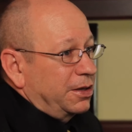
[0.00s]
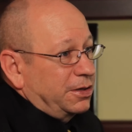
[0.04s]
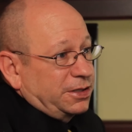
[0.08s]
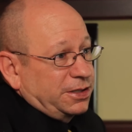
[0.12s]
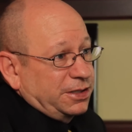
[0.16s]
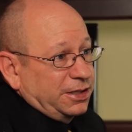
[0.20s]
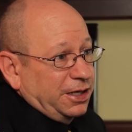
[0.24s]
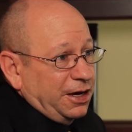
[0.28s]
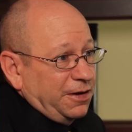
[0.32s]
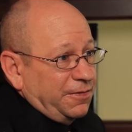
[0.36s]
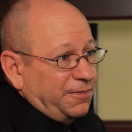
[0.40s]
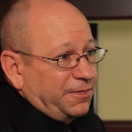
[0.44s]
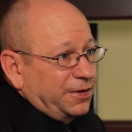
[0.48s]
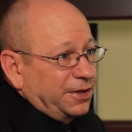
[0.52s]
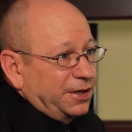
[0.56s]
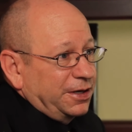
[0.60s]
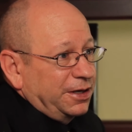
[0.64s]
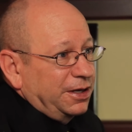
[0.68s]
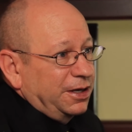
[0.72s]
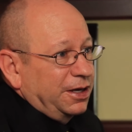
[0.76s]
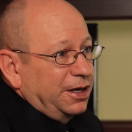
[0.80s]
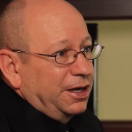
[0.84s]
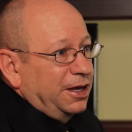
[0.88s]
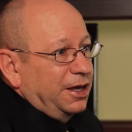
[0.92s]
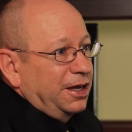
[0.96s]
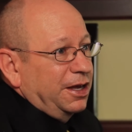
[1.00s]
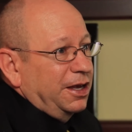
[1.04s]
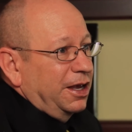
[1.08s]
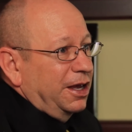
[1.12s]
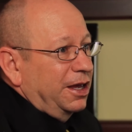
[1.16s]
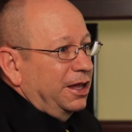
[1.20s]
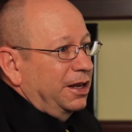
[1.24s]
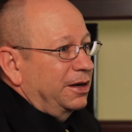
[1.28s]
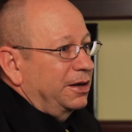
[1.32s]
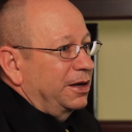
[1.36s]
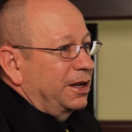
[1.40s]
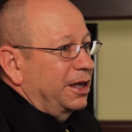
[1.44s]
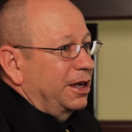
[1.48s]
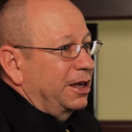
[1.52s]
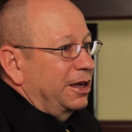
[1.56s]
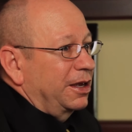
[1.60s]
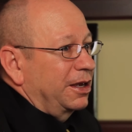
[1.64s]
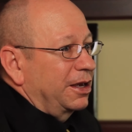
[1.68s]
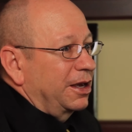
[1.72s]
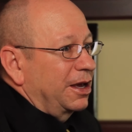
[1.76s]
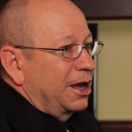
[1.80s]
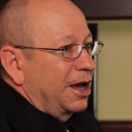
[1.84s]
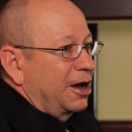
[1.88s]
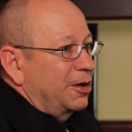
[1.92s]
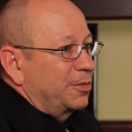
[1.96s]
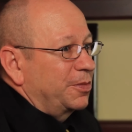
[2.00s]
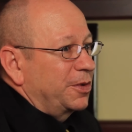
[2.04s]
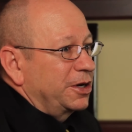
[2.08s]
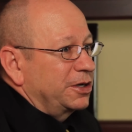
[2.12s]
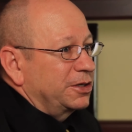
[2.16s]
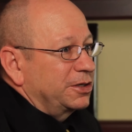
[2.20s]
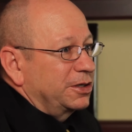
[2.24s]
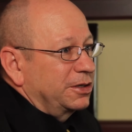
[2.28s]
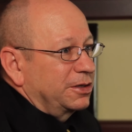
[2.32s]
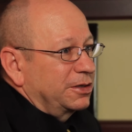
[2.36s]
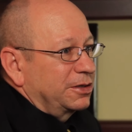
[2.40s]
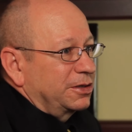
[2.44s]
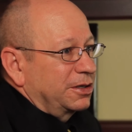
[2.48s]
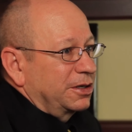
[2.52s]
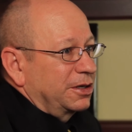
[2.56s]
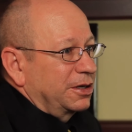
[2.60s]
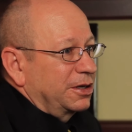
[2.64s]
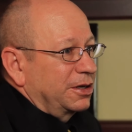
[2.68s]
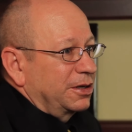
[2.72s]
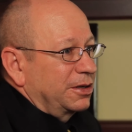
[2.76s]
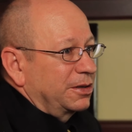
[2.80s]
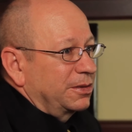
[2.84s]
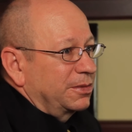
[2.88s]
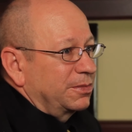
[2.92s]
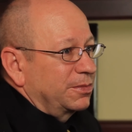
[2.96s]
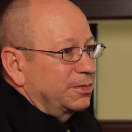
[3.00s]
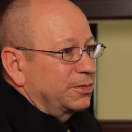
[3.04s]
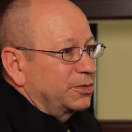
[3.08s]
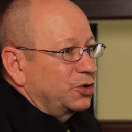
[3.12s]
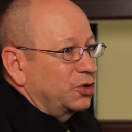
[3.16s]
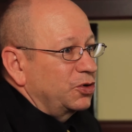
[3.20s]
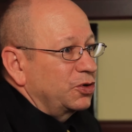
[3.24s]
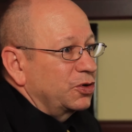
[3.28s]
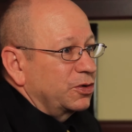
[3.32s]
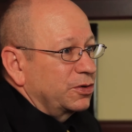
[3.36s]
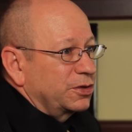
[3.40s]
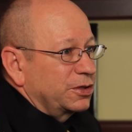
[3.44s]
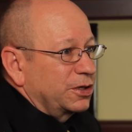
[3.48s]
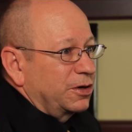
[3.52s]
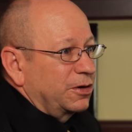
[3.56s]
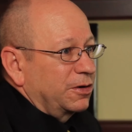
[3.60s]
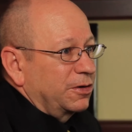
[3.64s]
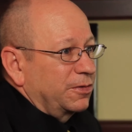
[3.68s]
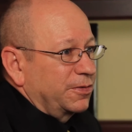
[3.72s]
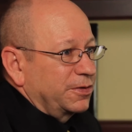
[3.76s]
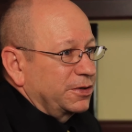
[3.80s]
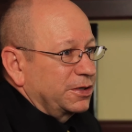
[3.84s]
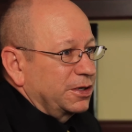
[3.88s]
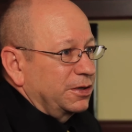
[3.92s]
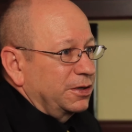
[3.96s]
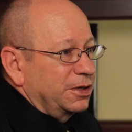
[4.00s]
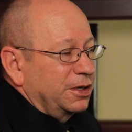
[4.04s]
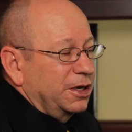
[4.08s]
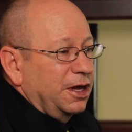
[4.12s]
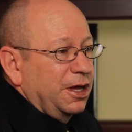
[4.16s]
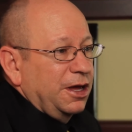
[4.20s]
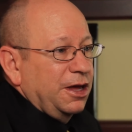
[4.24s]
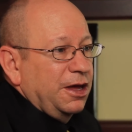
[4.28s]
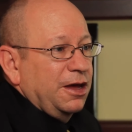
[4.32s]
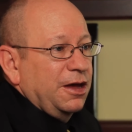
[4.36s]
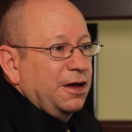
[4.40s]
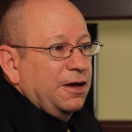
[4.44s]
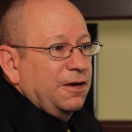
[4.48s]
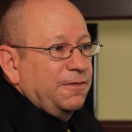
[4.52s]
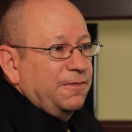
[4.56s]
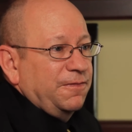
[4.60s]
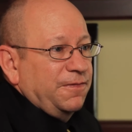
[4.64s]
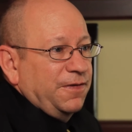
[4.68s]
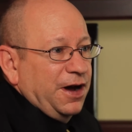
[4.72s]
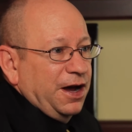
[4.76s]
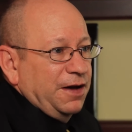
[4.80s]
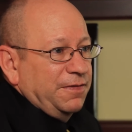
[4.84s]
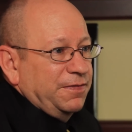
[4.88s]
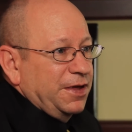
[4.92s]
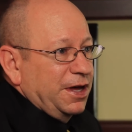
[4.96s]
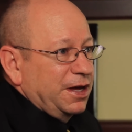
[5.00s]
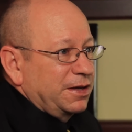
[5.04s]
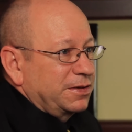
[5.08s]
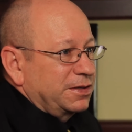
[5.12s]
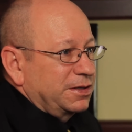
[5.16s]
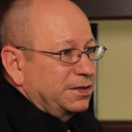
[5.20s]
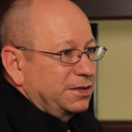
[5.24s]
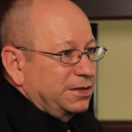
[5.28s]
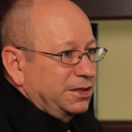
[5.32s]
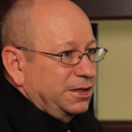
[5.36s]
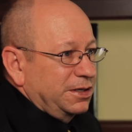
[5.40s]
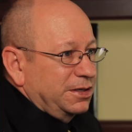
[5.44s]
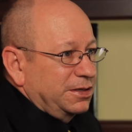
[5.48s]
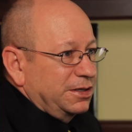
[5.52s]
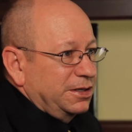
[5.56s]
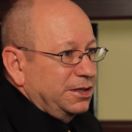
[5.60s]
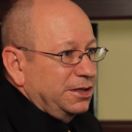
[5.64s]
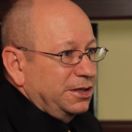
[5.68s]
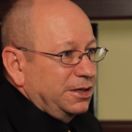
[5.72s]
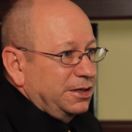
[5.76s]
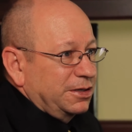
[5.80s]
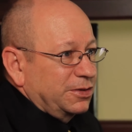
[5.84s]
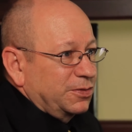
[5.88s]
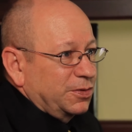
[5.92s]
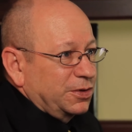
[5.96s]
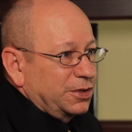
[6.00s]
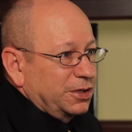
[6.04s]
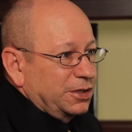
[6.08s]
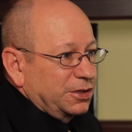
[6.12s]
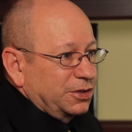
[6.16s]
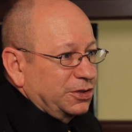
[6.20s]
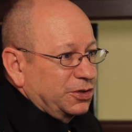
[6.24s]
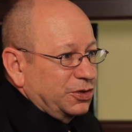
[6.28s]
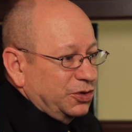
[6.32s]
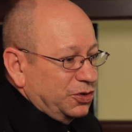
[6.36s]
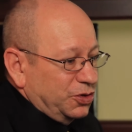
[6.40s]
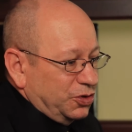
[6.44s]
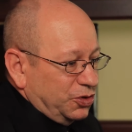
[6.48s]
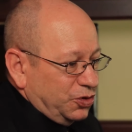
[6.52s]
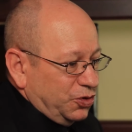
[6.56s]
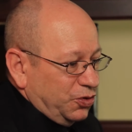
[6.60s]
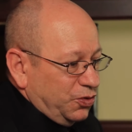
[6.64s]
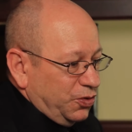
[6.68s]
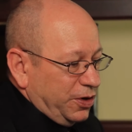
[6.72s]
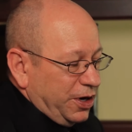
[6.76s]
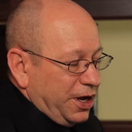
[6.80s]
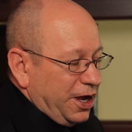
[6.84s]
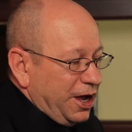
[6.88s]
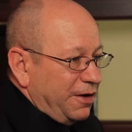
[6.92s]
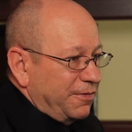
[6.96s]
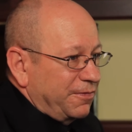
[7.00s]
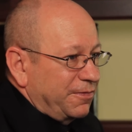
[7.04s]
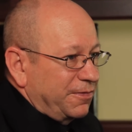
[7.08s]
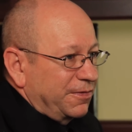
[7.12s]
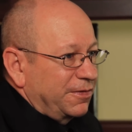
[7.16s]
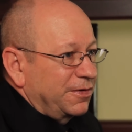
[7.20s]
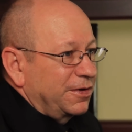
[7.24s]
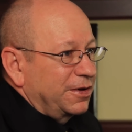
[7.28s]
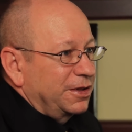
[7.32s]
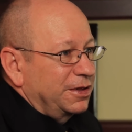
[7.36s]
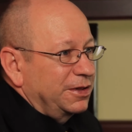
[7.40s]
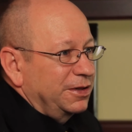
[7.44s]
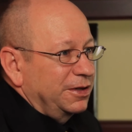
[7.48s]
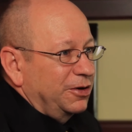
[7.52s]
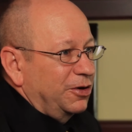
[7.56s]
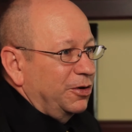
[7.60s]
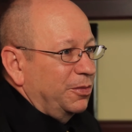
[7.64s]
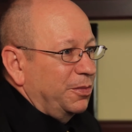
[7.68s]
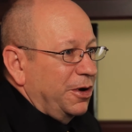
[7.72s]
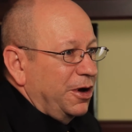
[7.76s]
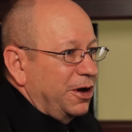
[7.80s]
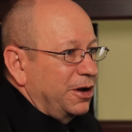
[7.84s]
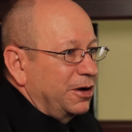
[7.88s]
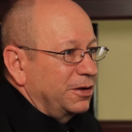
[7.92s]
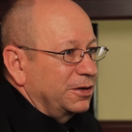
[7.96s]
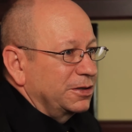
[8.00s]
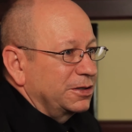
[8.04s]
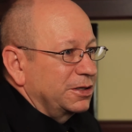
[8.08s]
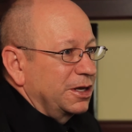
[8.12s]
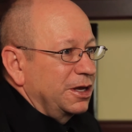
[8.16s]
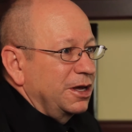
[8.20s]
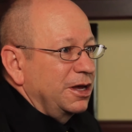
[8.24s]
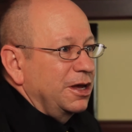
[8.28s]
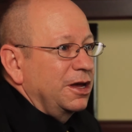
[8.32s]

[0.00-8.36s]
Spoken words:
Safely in a outpatient surgical center facility, 5,000 cc's, which is 2.5 liter bottles